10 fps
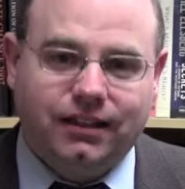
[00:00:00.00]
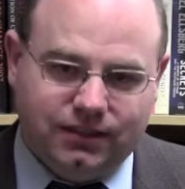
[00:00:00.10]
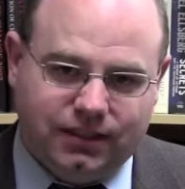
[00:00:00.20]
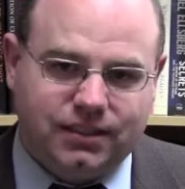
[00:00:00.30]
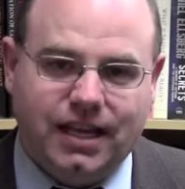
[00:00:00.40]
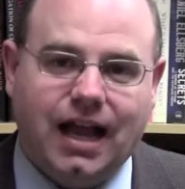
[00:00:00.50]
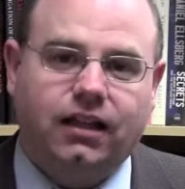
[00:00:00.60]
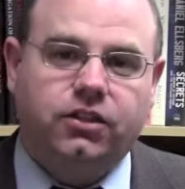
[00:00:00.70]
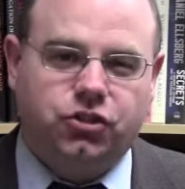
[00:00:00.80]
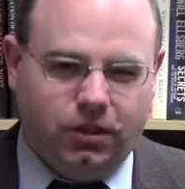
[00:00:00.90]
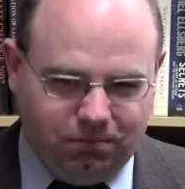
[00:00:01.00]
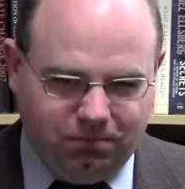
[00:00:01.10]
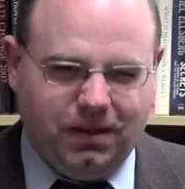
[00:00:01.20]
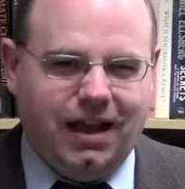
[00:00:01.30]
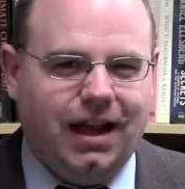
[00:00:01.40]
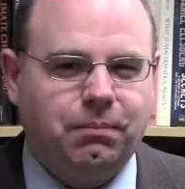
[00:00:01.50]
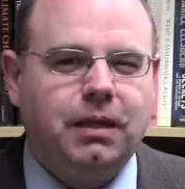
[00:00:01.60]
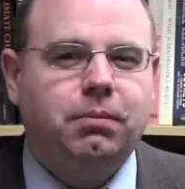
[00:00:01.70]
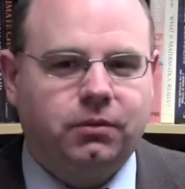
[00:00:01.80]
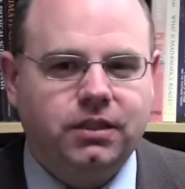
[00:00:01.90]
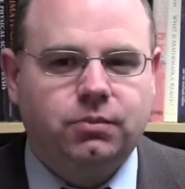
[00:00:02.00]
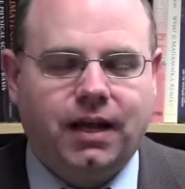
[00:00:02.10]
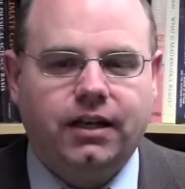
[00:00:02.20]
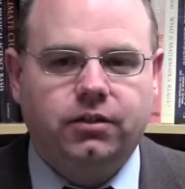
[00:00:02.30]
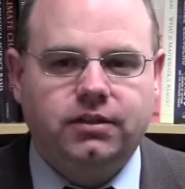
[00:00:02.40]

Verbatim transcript: is this knowledge that ah, people respond